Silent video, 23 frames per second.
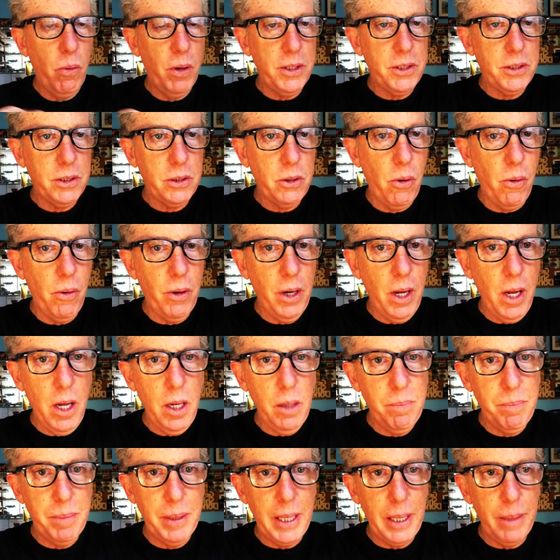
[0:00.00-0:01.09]
What's going on,
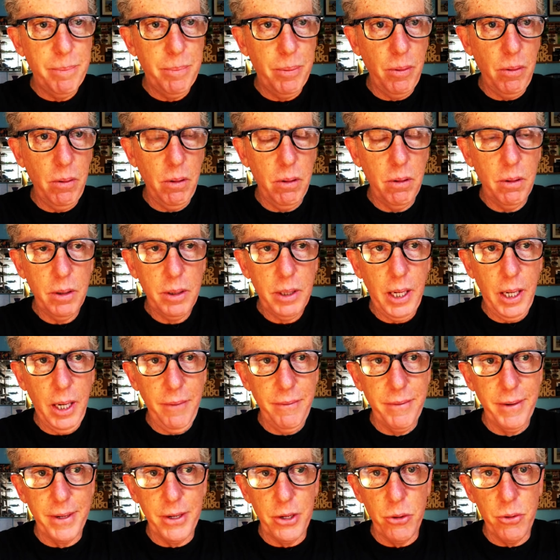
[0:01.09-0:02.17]
people? Kind
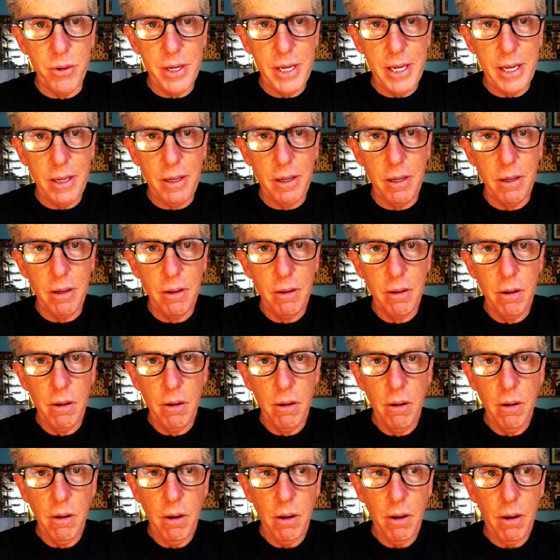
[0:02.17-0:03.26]
of a unique
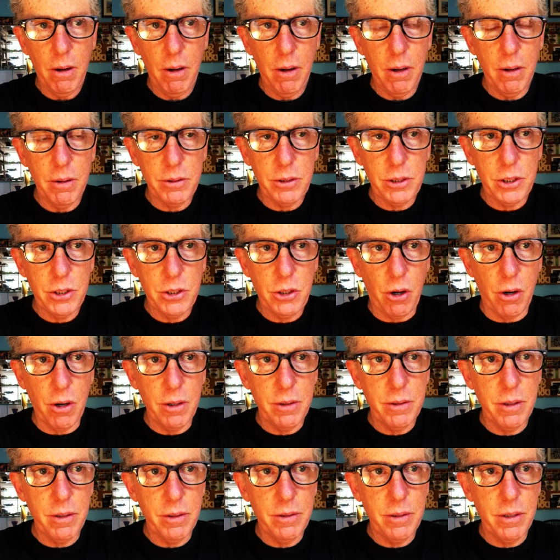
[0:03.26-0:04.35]
start
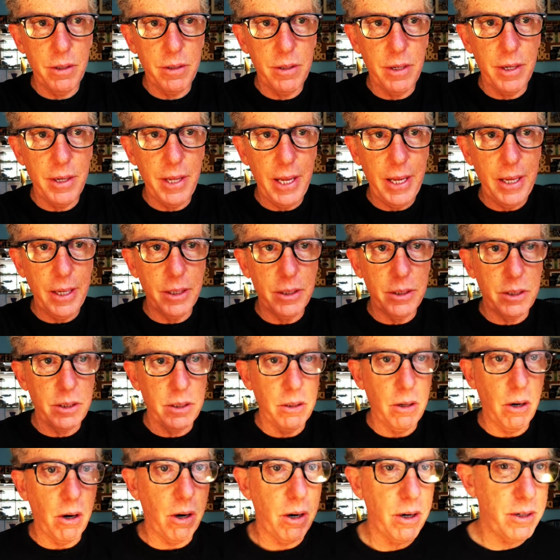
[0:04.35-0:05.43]
to today's
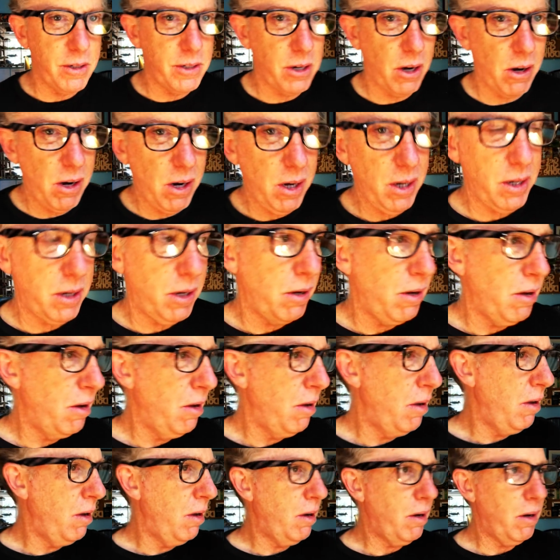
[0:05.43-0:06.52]
Art Talk.
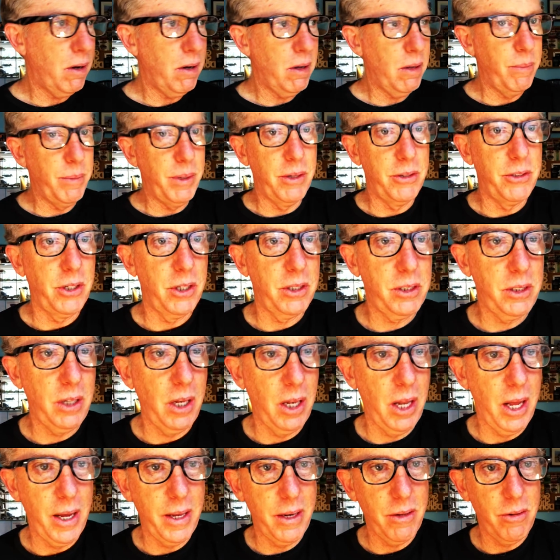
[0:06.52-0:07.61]
Let me adjust the
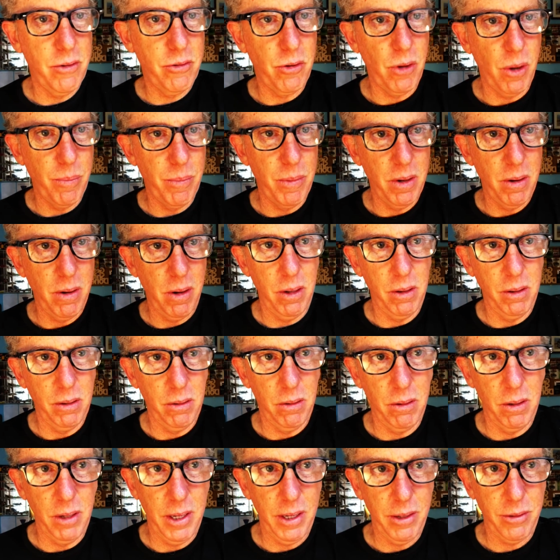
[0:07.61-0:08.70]
lighting so I'm a
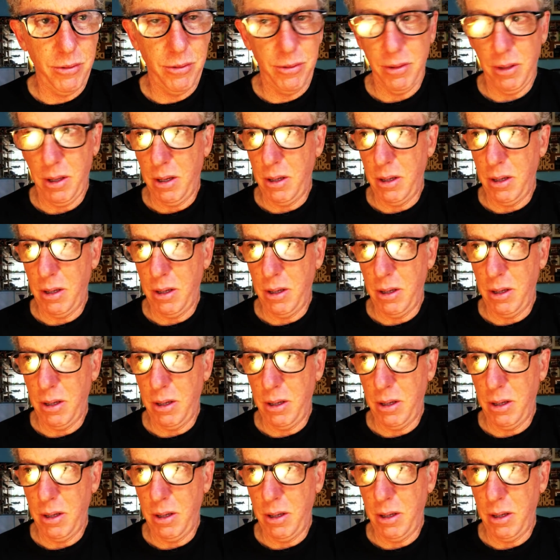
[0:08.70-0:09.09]
little less